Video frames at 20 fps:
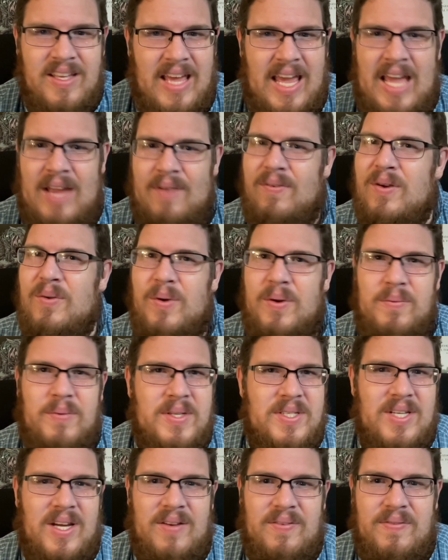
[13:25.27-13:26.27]
everyone
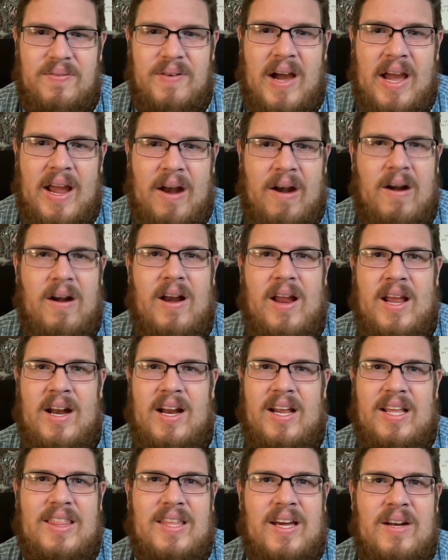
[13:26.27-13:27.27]
was on fire, and
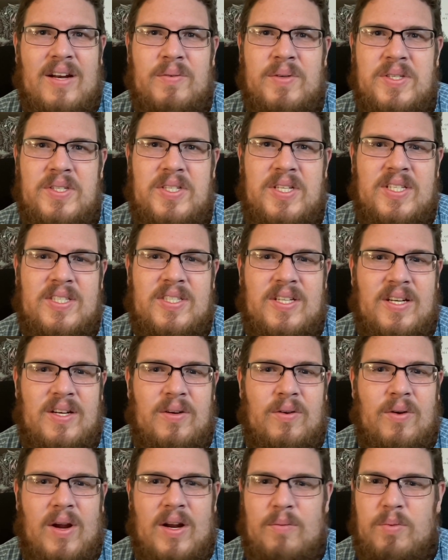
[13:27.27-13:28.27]
I thought it was just an
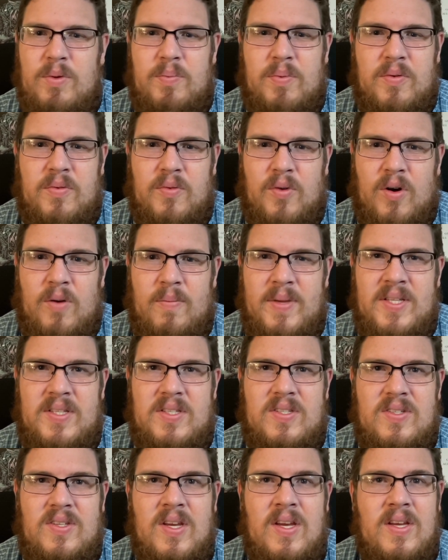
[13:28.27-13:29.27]
incredible
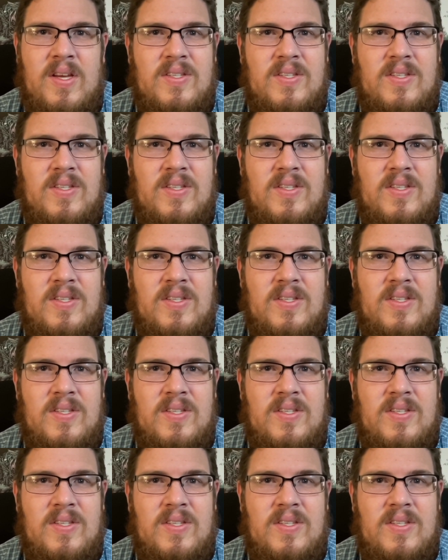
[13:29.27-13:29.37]
performance.